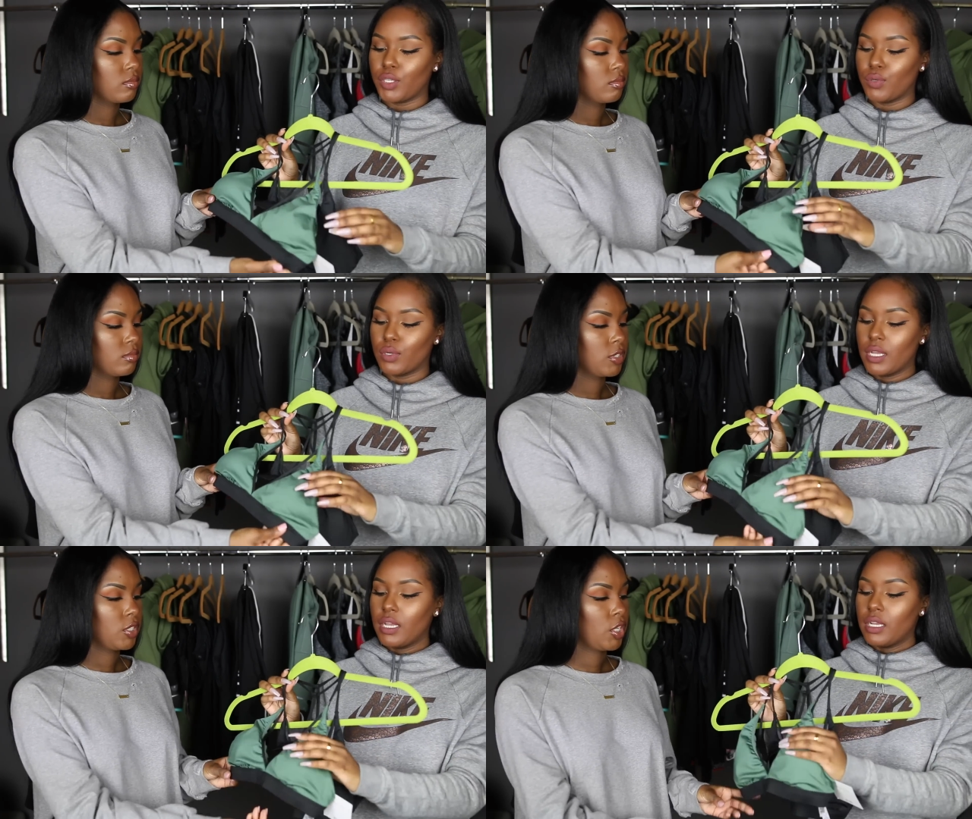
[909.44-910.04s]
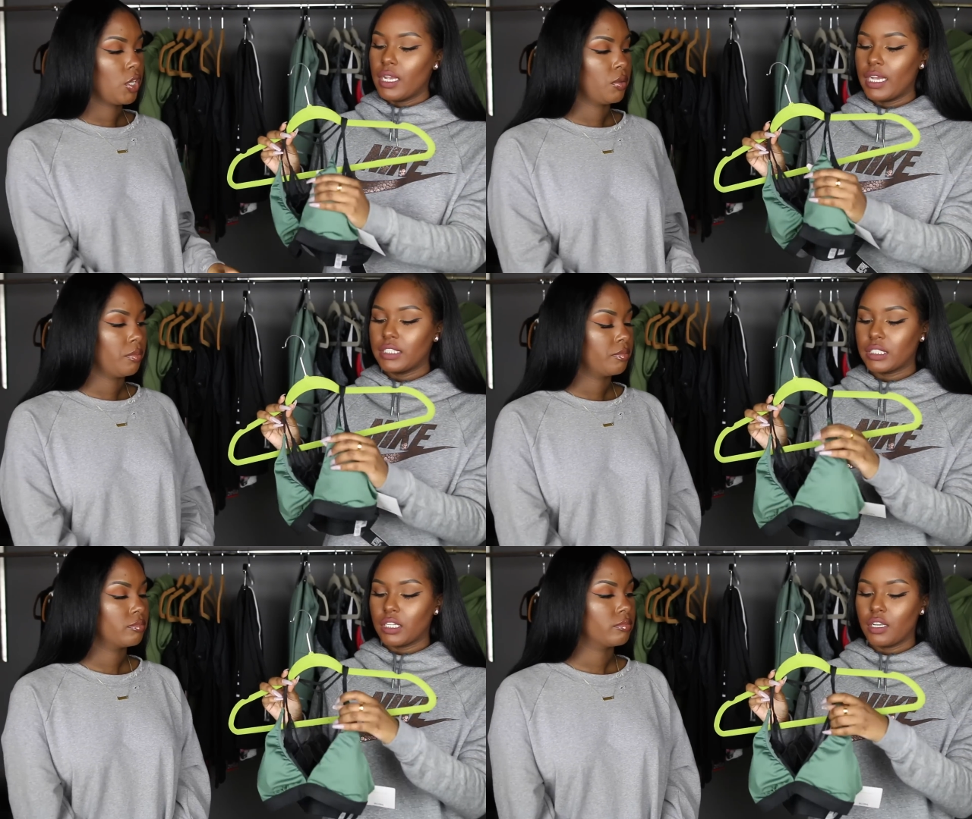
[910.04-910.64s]
Speaker 1: cute.
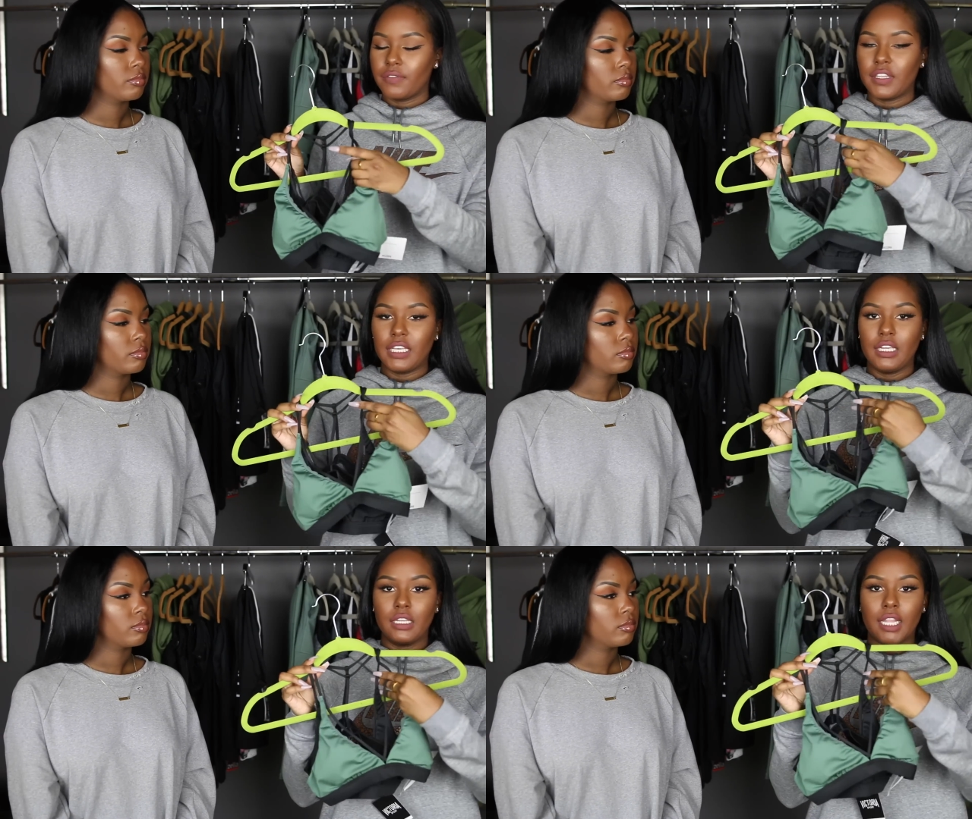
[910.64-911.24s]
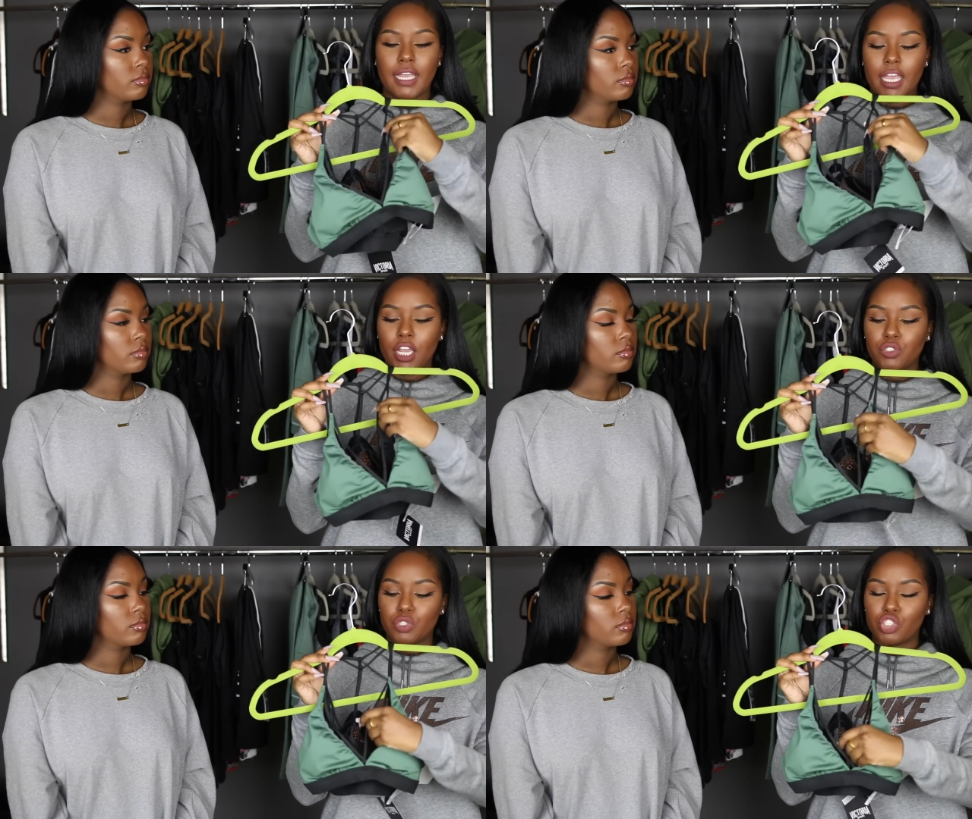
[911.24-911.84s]
I just love the like
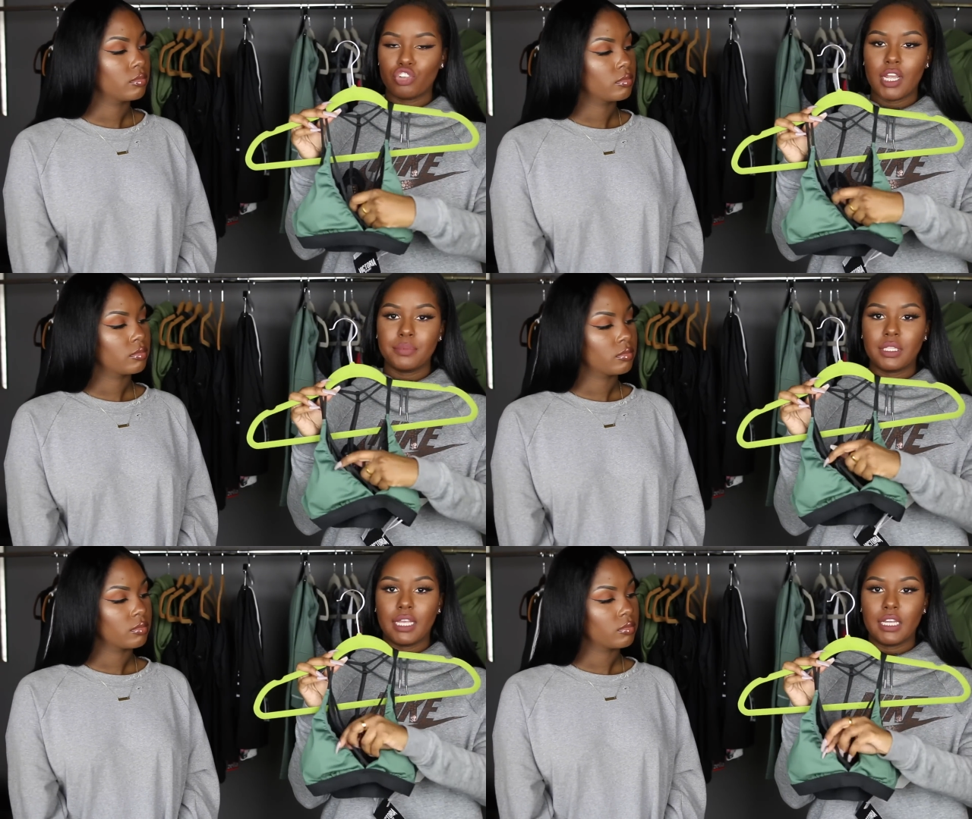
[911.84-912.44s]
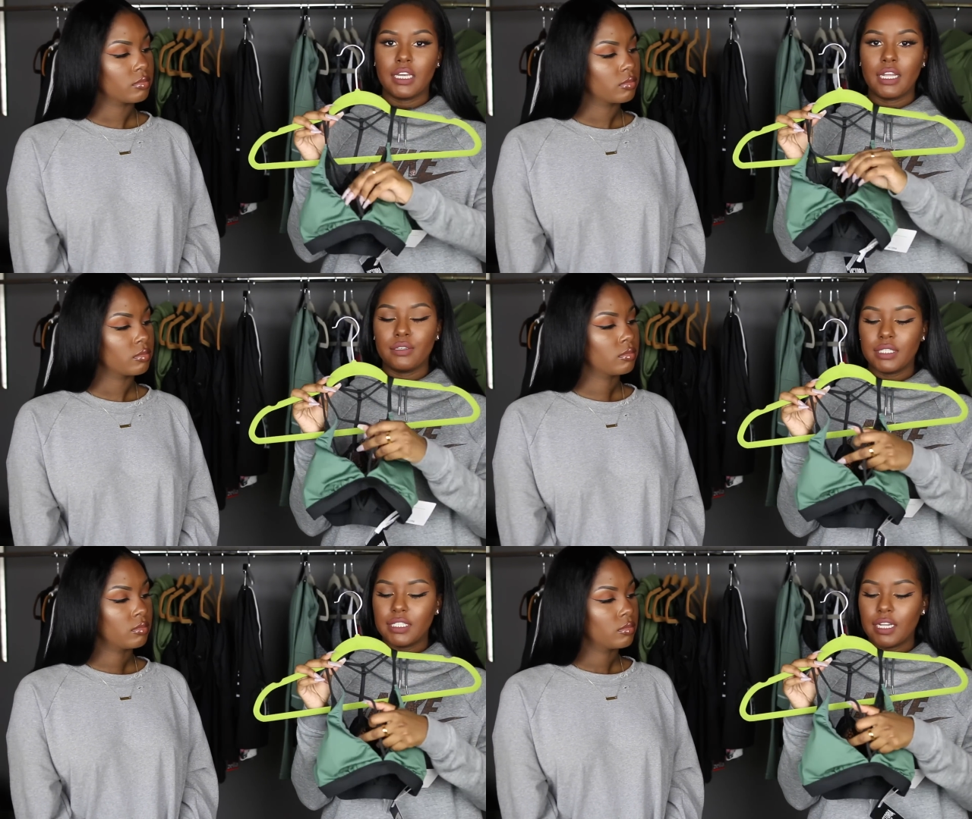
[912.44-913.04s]
extra straps, like
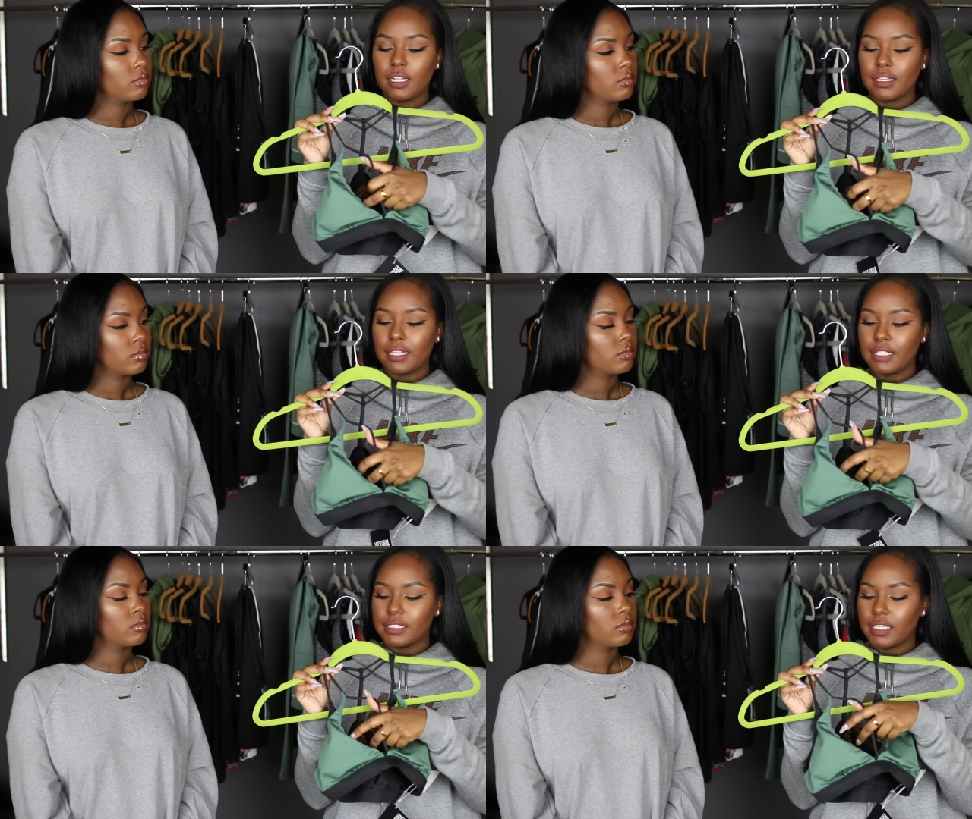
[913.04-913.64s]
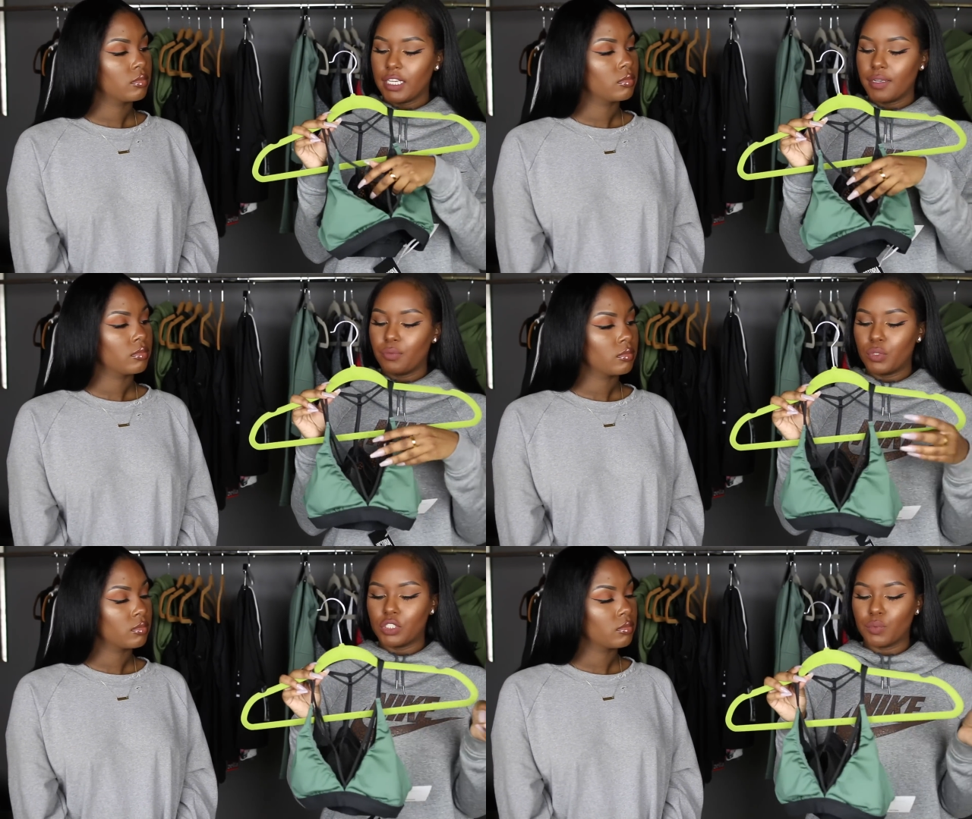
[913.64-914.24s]
cutout detailing that these
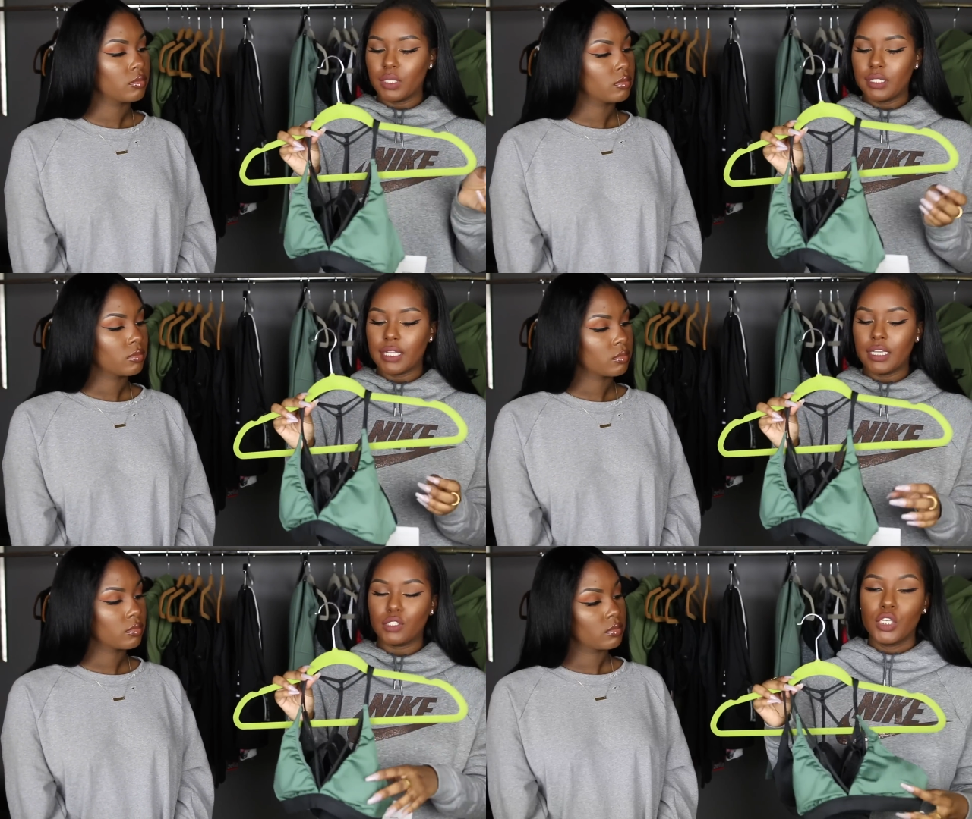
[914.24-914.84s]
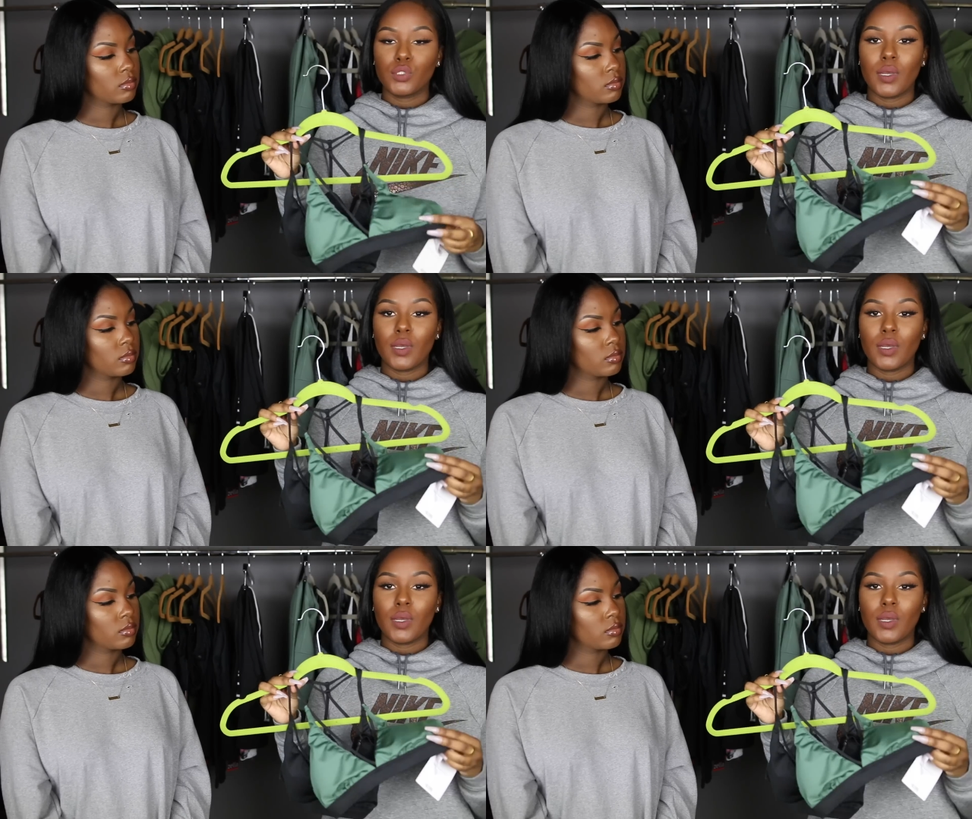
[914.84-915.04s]
give, which is really nice.